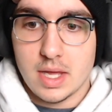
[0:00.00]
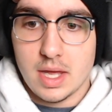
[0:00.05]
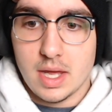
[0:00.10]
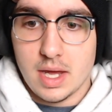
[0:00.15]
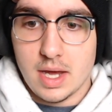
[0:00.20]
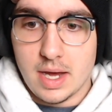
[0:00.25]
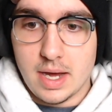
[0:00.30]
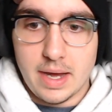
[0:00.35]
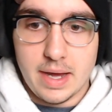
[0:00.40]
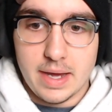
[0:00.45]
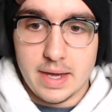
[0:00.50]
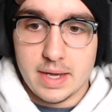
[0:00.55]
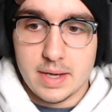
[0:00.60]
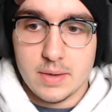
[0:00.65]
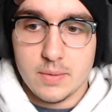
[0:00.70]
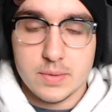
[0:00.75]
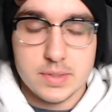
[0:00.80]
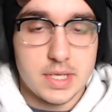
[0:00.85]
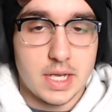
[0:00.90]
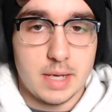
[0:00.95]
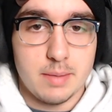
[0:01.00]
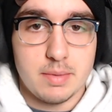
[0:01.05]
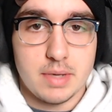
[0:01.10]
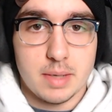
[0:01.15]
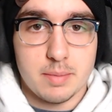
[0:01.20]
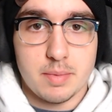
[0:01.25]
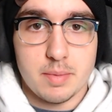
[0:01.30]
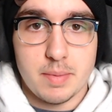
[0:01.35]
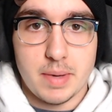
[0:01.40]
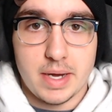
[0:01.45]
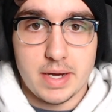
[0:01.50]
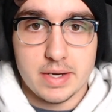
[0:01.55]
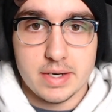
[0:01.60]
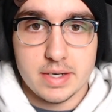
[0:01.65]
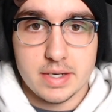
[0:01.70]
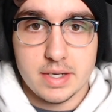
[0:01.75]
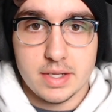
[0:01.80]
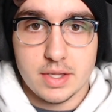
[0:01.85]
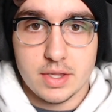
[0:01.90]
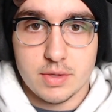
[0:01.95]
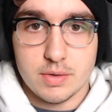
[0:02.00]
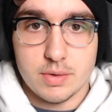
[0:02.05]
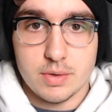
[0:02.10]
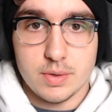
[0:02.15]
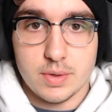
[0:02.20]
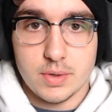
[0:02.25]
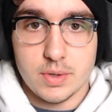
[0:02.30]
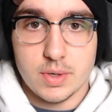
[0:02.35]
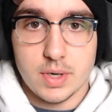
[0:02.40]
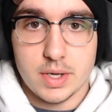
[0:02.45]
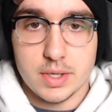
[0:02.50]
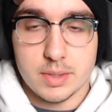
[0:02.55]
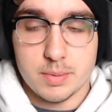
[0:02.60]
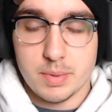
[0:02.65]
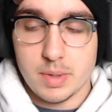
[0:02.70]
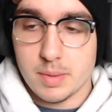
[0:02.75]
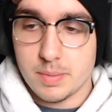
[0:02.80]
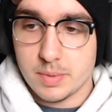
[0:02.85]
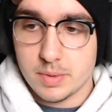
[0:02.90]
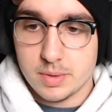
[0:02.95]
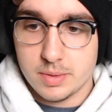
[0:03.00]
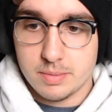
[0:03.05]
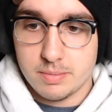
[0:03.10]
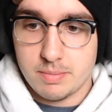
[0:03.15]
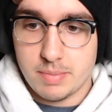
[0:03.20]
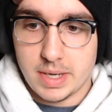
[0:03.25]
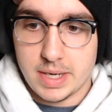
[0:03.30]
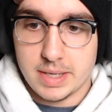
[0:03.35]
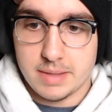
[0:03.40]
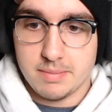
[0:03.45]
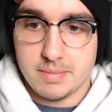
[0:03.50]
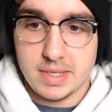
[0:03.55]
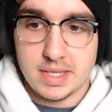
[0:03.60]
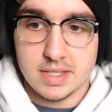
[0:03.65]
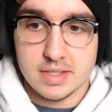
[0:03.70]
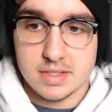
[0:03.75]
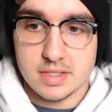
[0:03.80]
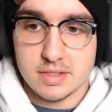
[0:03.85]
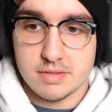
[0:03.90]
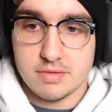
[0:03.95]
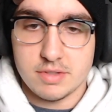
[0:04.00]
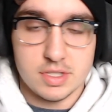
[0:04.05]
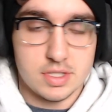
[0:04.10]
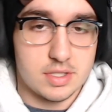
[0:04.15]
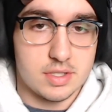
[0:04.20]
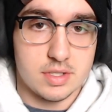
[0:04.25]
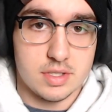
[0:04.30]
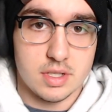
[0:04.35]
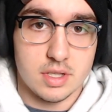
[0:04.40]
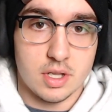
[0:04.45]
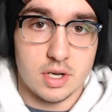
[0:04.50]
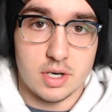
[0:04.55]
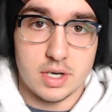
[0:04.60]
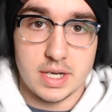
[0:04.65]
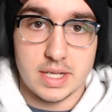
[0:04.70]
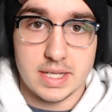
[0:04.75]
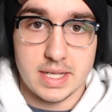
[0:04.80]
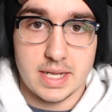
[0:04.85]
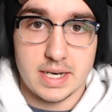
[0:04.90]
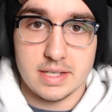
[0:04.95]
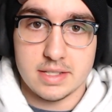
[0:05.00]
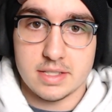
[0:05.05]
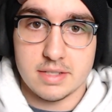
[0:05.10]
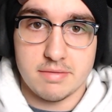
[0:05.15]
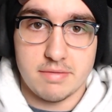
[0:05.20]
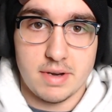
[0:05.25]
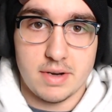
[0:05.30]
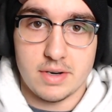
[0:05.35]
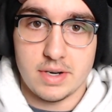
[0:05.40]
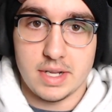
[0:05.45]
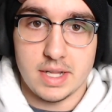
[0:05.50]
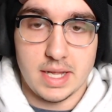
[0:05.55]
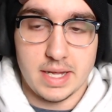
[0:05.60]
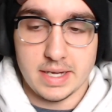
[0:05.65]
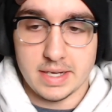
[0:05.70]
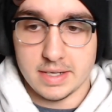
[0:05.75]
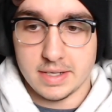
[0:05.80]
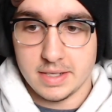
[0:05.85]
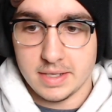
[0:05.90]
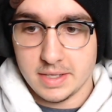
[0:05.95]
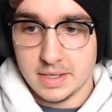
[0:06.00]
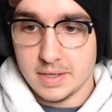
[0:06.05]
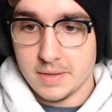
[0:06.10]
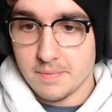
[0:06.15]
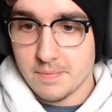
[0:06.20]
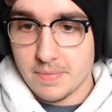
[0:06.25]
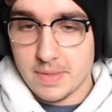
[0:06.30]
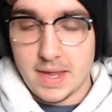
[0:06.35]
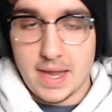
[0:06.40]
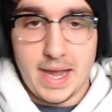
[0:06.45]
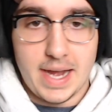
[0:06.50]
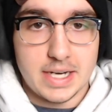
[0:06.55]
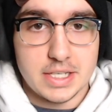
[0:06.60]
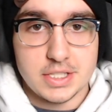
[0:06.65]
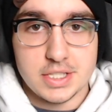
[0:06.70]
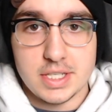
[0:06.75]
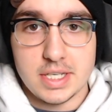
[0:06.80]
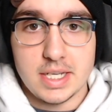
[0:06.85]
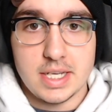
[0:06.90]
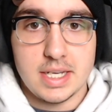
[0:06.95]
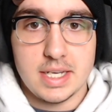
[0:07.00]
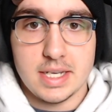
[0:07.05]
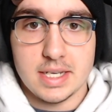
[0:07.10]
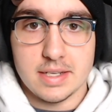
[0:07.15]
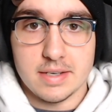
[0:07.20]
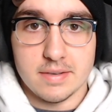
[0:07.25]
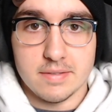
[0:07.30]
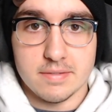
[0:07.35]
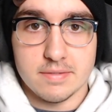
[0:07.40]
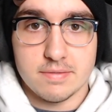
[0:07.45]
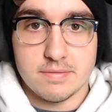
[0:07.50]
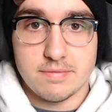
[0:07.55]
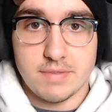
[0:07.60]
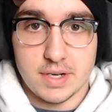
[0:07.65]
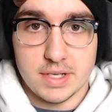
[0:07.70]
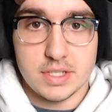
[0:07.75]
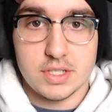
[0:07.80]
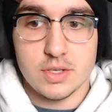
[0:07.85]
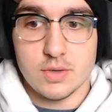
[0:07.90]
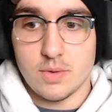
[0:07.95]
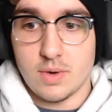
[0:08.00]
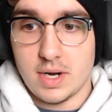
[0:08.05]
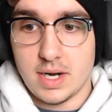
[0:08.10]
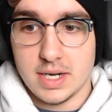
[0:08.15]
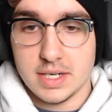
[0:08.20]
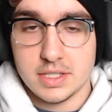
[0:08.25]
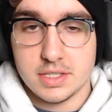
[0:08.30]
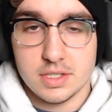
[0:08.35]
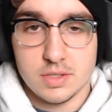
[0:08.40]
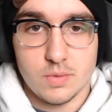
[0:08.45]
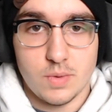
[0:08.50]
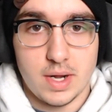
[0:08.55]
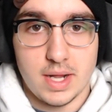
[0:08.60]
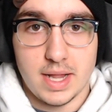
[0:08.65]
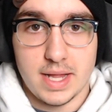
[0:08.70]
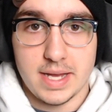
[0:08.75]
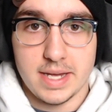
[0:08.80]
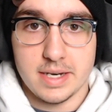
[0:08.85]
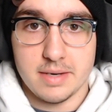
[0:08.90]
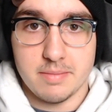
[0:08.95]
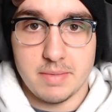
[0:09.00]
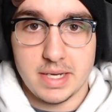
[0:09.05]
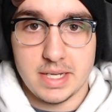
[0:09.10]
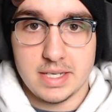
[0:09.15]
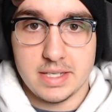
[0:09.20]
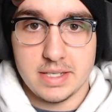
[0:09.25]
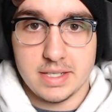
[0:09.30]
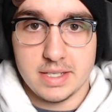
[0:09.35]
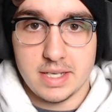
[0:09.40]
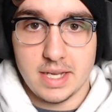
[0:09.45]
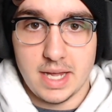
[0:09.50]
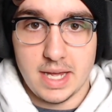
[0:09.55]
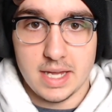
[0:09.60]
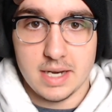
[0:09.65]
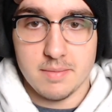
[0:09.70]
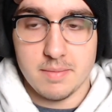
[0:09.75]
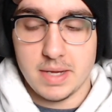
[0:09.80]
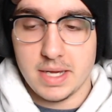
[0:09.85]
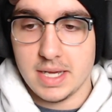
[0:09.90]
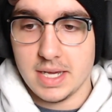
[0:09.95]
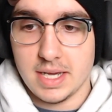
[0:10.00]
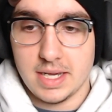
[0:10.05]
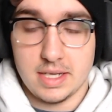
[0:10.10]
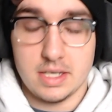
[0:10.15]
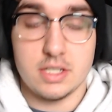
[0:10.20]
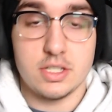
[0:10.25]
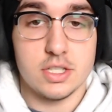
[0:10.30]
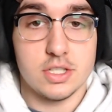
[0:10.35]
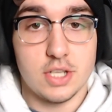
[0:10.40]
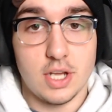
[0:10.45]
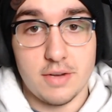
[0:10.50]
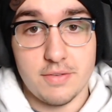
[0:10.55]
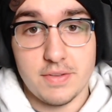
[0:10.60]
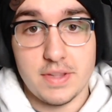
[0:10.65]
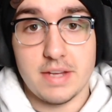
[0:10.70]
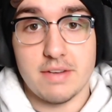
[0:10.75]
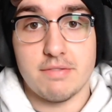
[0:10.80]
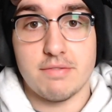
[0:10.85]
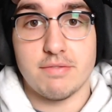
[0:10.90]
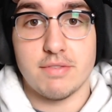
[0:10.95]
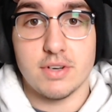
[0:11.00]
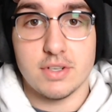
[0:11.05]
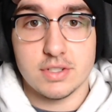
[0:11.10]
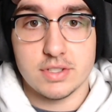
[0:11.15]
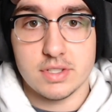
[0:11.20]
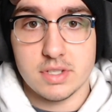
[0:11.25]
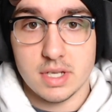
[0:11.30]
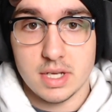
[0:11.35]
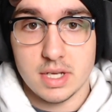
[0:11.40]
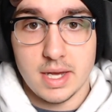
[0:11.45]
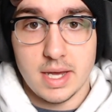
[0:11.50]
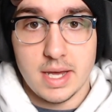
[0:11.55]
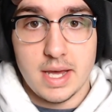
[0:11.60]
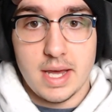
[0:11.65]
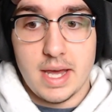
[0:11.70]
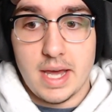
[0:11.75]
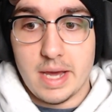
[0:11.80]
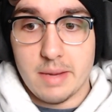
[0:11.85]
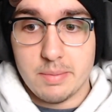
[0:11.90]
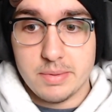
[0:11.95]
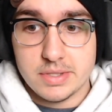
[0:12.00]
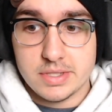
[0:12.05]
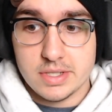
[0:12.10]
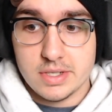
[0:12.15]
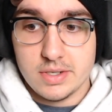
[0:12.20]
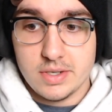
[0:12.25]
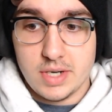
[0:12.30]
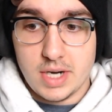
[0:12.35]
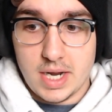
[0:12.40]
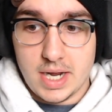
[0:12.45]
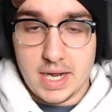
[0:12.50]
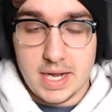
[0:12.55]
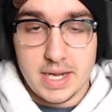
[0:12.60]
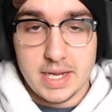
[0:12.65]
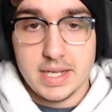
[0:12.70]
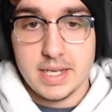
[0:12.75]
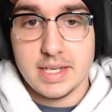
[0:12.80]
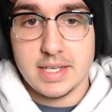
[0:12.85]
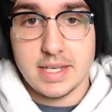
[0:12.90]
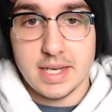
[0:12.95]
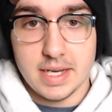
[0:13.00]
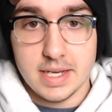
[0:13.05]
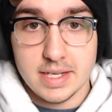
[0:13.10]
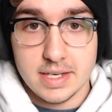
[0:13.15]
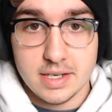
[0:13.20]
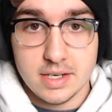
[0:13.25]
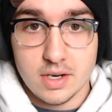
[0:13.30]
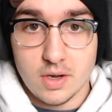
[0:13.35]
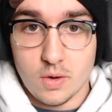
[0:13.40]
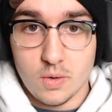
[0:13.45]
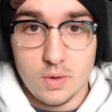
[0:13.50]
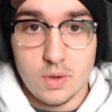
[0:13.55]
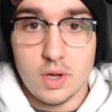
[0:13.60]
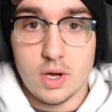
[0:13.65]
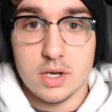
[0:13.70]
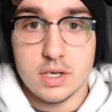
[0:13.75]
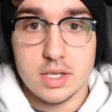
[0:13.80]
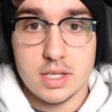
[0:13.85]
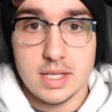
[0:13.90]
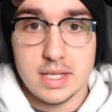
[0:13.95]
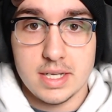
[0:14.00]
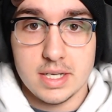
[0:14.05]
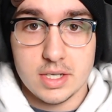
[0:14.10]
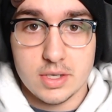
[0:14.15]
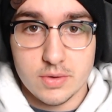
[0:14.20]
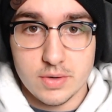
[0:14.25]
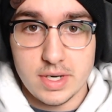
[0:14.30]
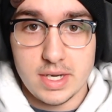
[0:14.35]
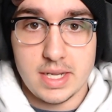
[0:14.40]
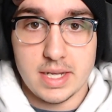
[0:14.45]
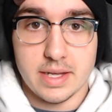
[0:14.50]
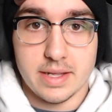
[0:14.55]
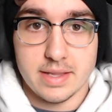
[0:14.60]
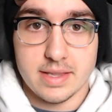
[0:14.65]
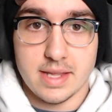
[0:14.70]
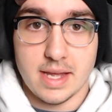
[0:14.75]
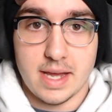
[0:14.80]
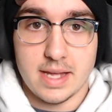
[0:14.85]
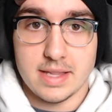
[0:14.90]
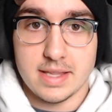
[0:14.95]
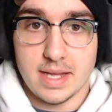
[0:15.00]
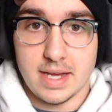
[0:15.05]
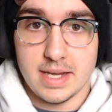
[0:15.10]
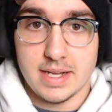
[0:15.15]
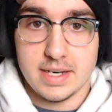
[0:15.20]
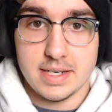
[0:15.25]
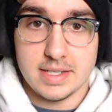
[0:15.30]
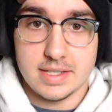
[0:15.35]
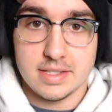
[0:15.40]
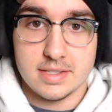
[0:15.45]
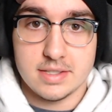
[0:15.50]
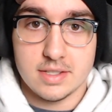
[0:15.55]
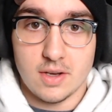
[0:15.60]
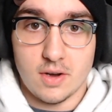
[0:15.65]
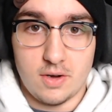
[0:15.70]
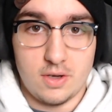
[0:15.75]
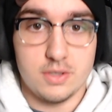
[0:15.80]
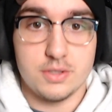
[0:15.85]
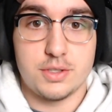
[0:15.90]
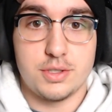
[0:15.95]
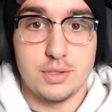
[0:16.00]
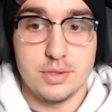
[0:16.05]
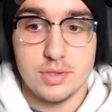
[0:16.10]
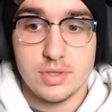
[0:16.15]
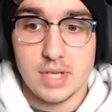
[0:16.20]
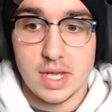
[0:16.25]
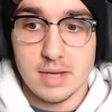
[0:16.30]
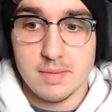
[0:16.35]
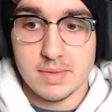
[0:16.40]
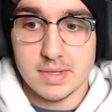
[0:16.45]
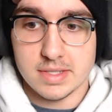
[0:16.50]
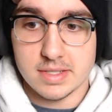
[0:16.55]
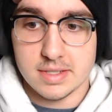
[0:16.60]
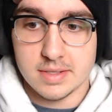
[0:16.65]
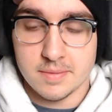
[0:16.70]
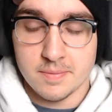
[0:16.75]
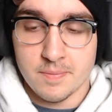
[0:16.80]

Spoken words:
I was hyped up about it through other people by means of just learning that it's a very actiony and fun to watch and well animated anime, and just off of that first episode, I can wholeheartedly agree that that is all true statements.